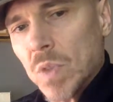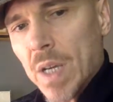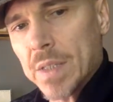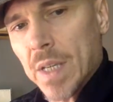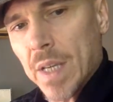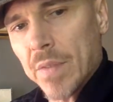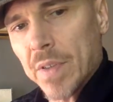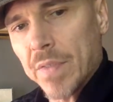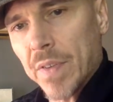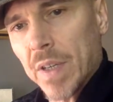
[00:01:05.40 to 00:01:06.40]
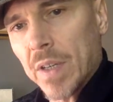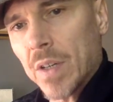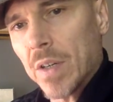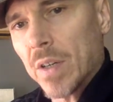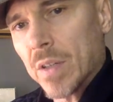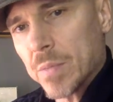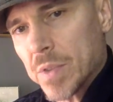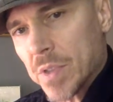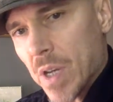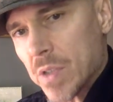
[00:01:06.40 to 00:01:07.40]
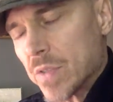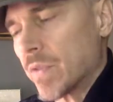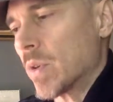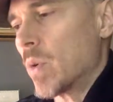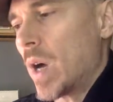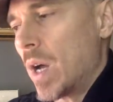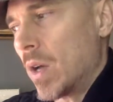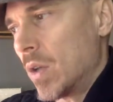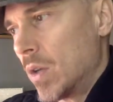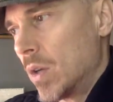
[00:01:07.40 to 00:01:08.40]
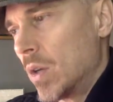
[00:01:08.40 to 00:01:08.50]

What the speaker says: I take every finger, massage it for a while,